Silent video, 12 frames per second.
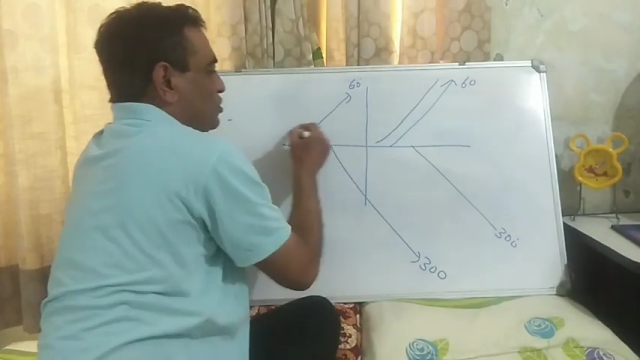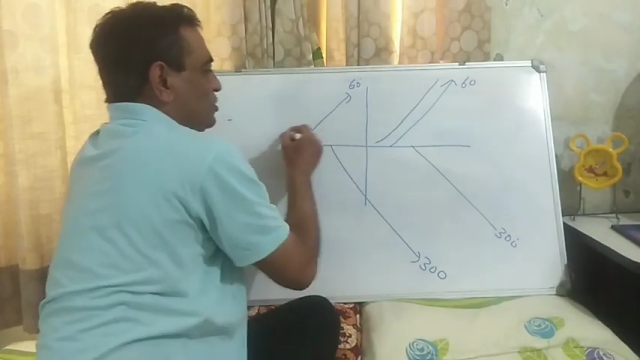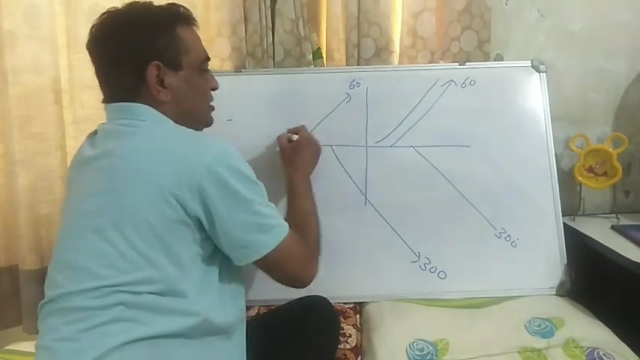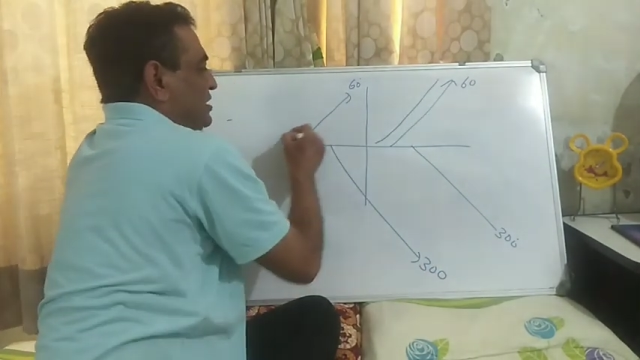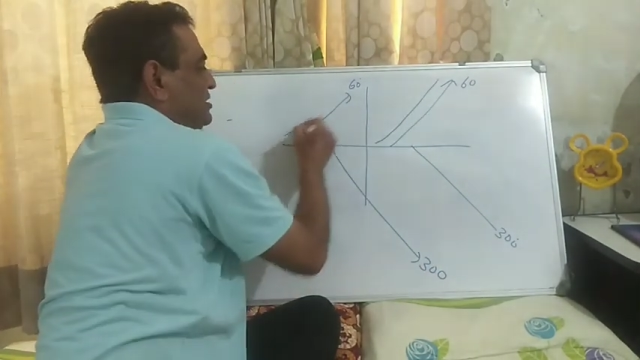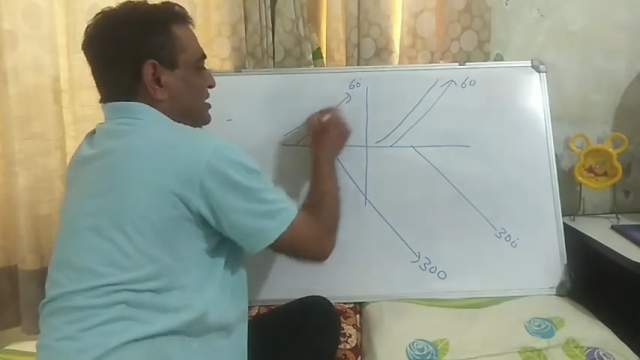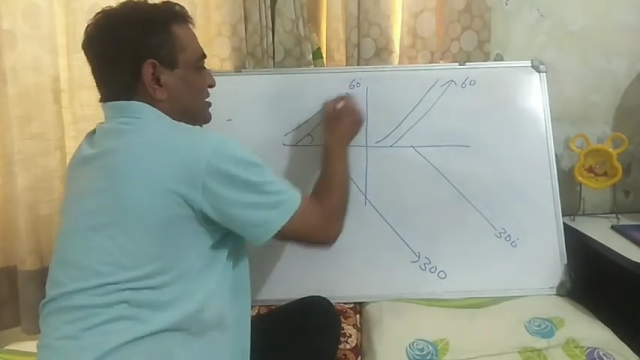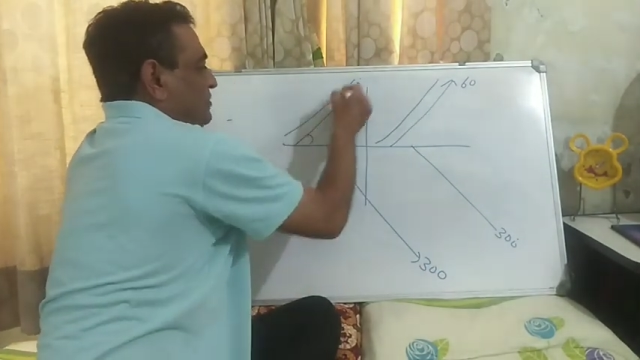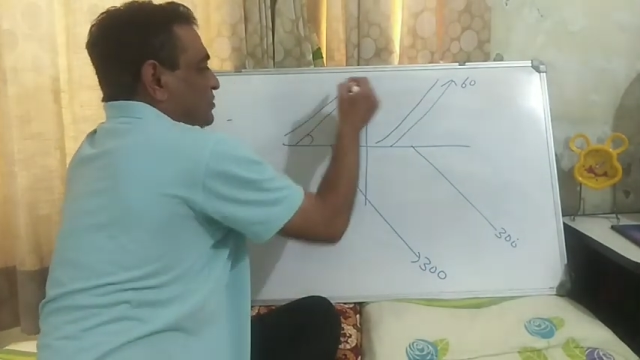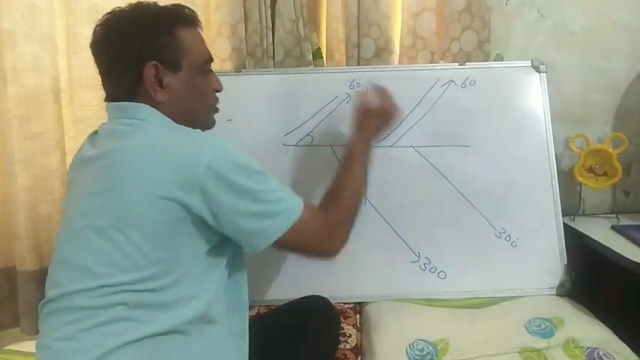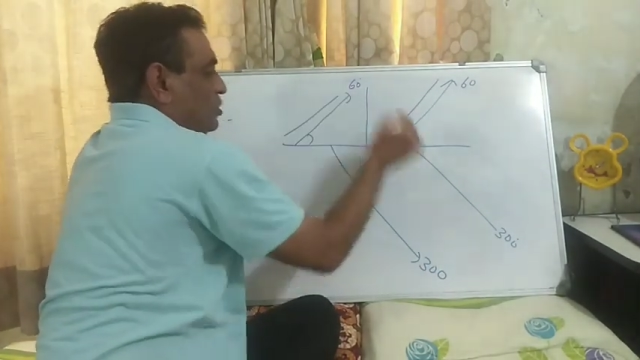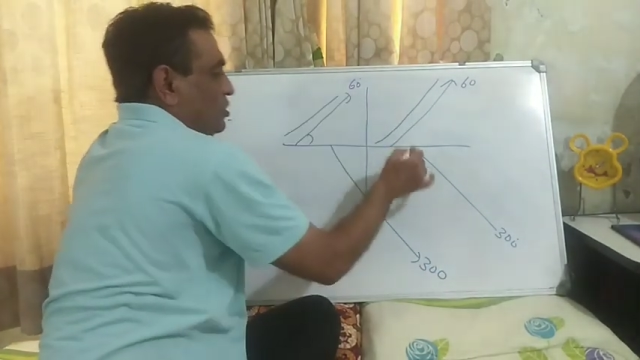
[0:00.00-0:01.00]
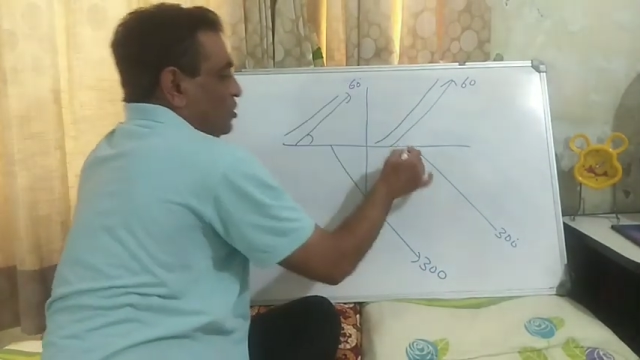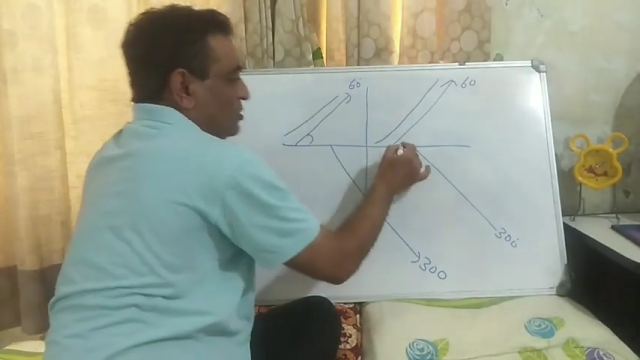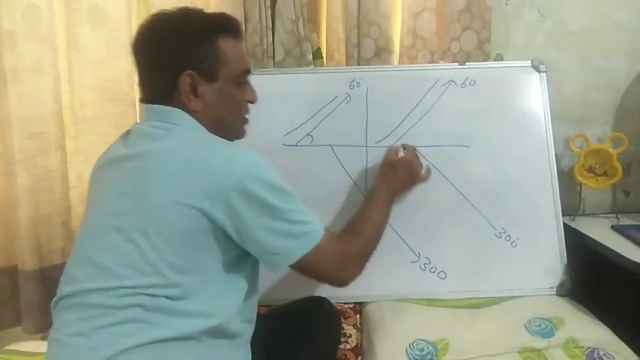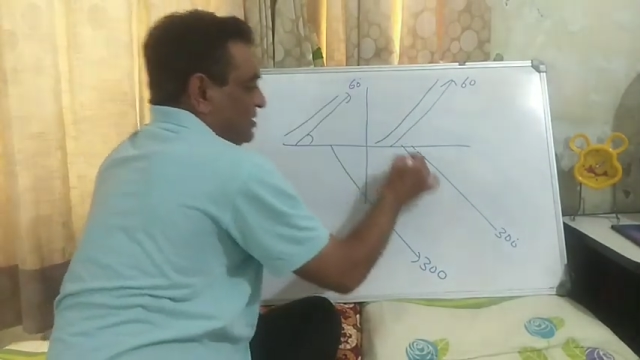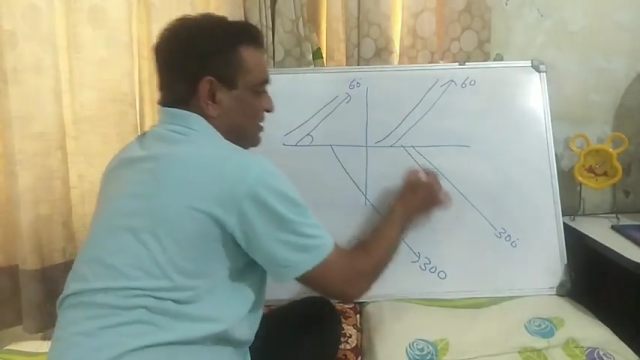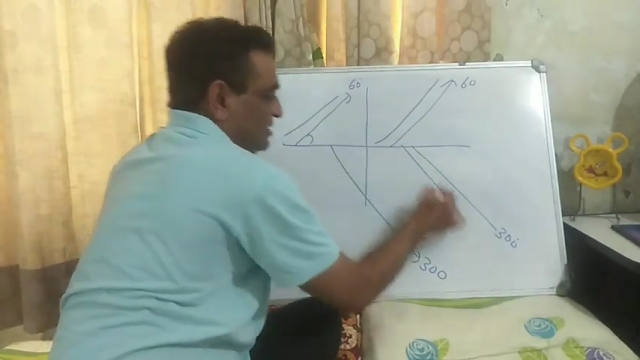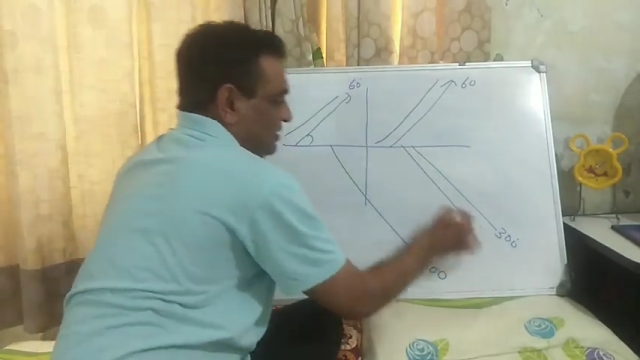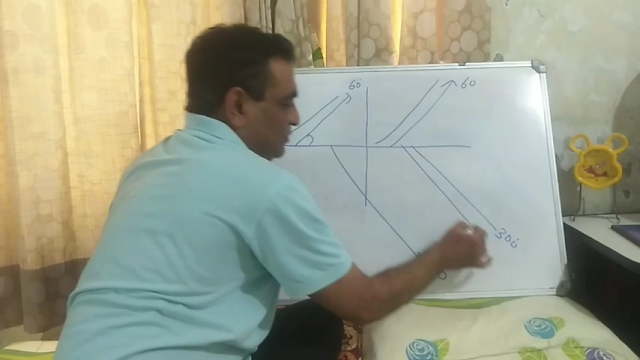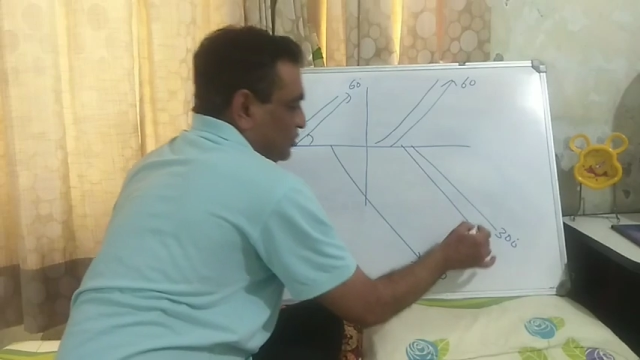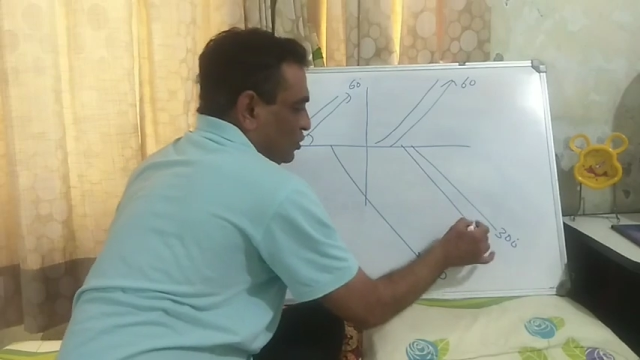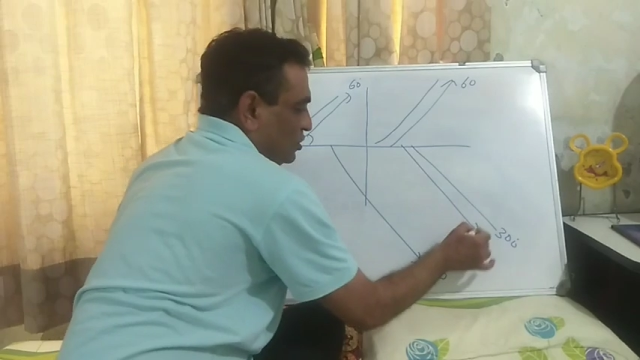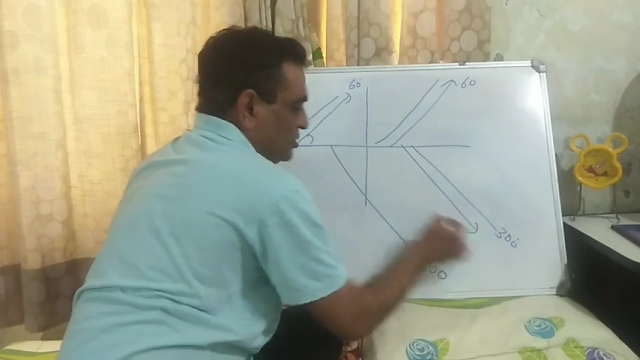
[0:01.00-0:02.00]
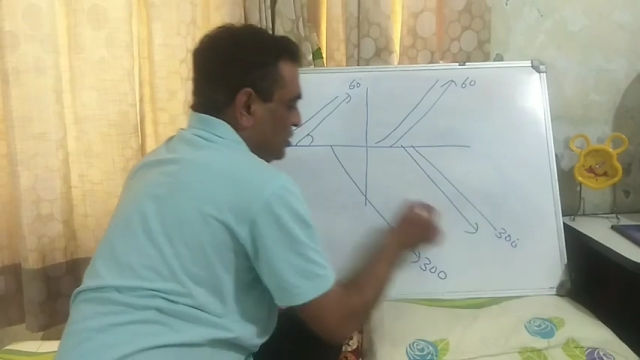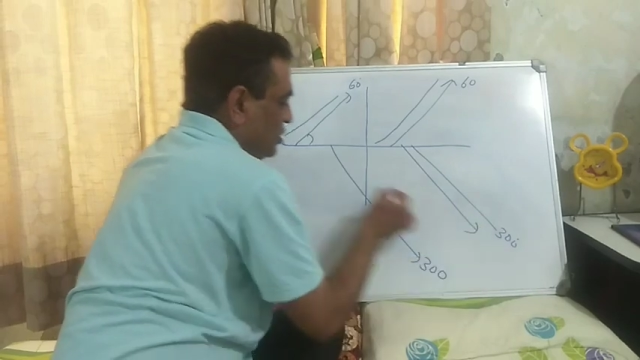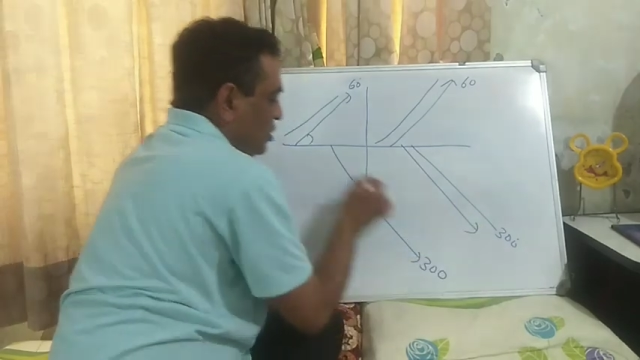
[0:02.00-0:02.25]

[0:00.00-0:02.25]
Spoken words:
or this asymptote or this asymptote